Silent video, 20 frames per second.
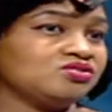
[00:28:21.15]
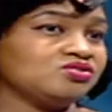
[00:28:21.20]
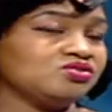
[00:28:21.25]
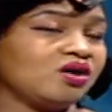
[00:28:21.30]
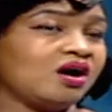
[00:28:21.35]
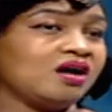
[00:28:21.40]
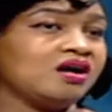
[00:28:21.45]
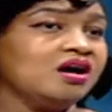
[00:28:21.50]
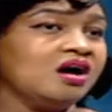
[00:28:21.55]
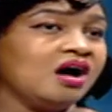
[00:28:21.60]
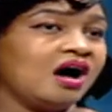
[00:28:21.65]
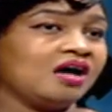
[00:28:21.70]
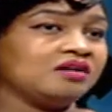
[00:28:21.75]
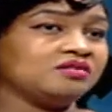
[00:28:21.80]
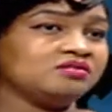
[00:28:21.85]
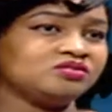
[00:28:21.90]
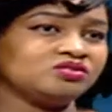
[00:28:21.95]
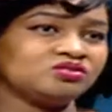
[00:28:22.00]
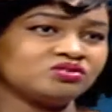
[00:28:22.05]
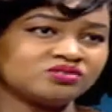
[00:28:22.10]
you
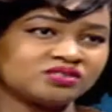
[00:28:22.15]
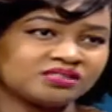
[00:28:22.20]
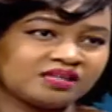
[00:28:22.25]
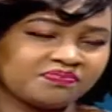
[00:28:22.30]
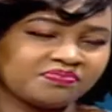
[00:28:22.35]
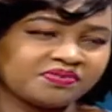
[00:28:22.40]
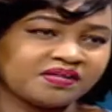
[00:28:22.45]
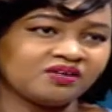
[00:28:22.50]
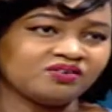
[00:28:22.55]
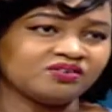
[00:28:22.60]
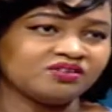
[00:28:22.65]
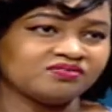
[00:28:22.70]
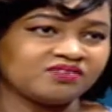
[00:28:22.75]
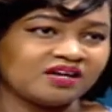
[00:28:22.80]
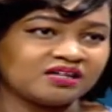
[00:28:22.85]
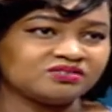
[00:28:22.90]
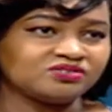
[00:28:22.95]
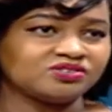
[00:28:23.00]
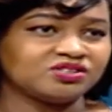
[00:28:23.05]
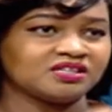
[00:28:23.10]
know, something on the
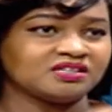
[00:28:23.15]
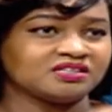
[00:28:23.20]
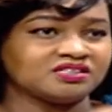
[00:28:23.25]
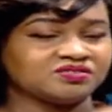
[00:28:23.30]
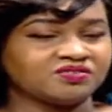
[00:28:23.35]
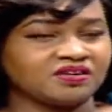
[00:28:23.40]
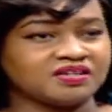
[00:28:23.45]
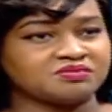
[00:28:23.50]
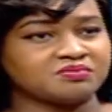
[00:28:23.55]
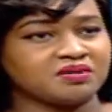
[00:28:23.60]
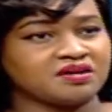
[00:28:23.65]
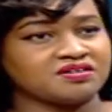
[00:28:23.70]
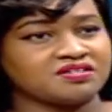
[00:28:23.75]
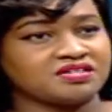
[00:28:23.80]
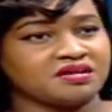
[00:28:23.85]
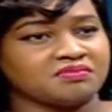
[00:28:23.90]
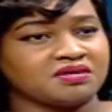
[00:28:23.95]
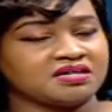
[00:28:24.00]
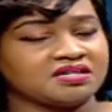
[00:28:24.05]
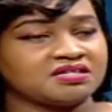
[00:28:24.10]
value chain as far as
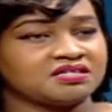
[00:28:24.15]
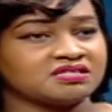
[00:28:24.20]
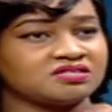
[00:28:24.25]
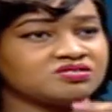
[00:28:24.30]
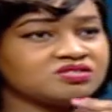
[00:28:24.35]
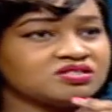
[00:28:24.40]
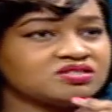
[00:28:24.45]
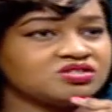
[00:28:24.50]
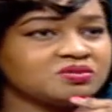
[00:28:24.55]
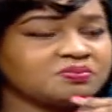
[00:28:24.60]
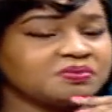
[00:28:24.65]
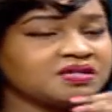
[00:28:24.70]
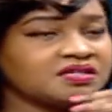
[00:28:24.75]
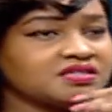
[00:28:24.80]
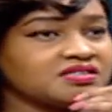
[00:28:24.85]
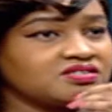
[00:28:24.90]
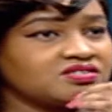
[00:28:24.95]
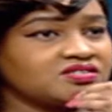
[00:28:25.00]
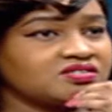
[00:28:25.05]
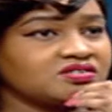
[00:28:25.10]
maritime and industry, shipping
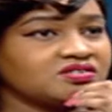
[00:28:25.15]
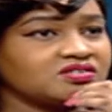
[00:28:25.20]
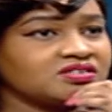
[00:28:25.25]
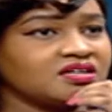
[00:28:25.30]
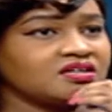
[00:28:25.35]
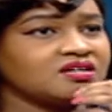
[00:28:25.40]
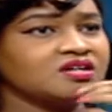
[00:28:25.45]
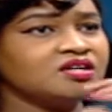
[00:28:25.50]
industry is concerned?